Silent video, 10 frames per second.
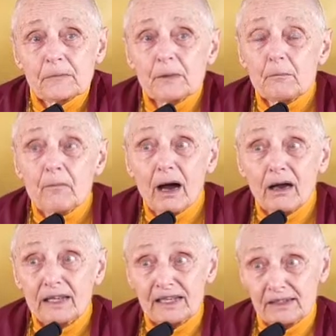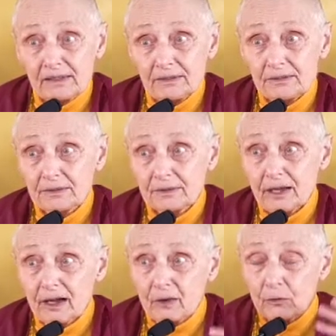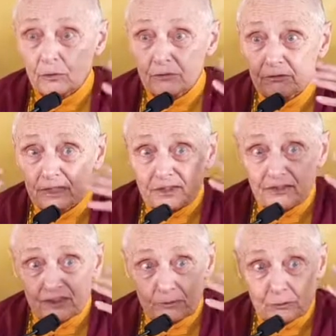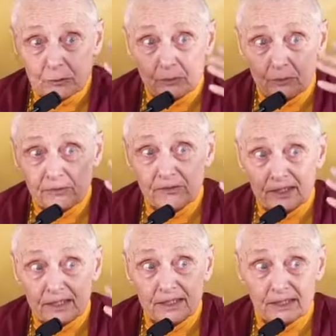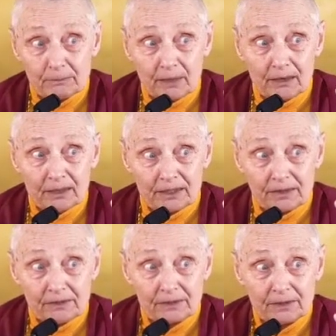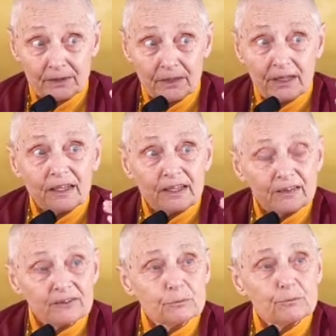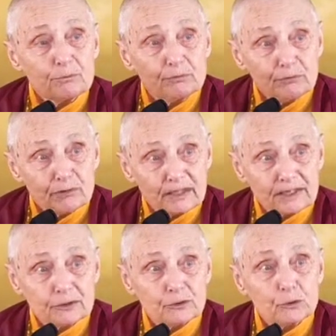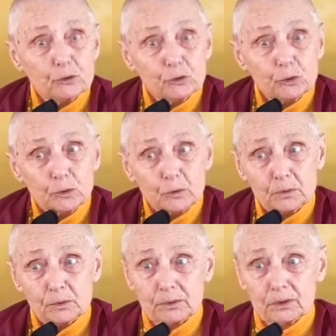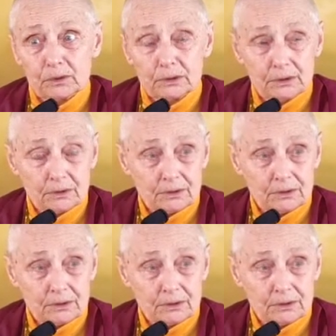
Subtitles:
The mind, our ordinary conceptual thinking mind, is a brilliant tool.